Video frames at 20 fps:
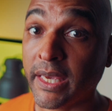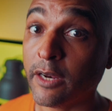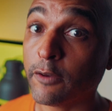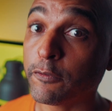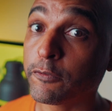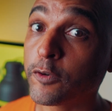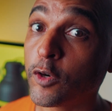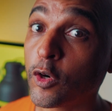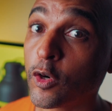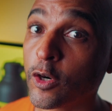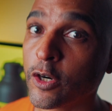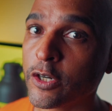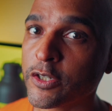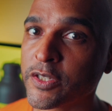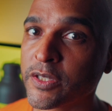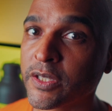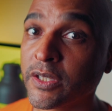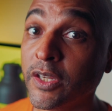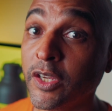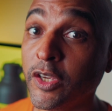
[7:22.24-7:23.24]
And of
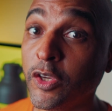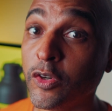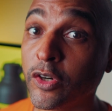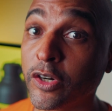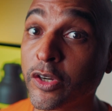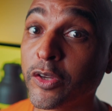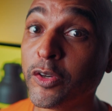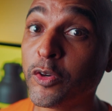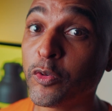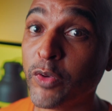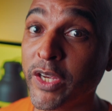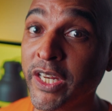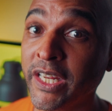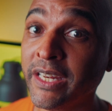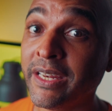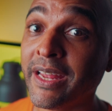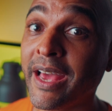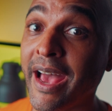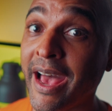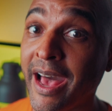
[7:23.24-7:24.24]
course, you're gonna read
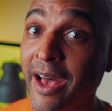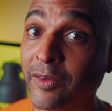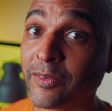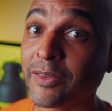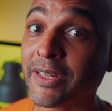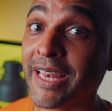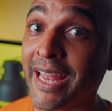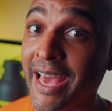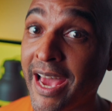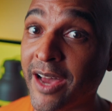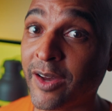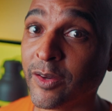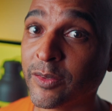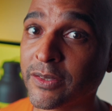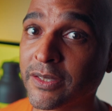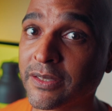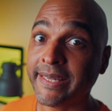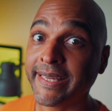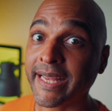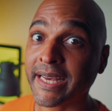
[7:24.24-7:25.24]
it out
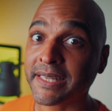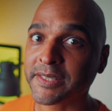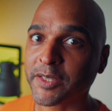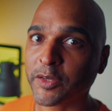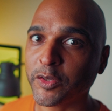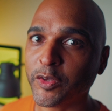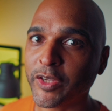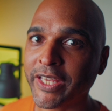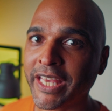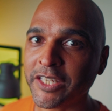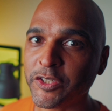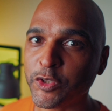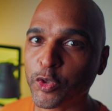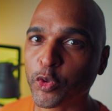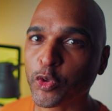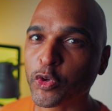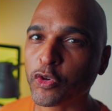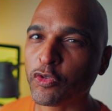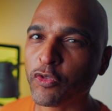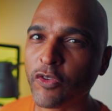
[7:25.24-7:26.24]
loud. That's gonna get you
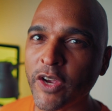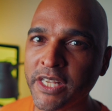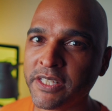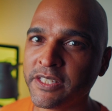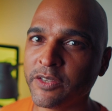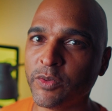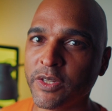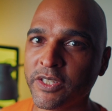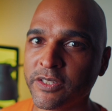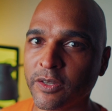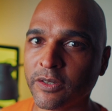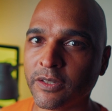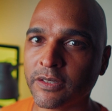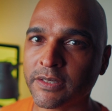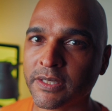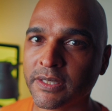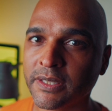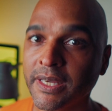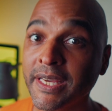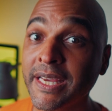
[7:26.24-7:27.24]
crazy
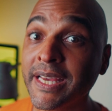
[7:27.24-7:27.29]
results,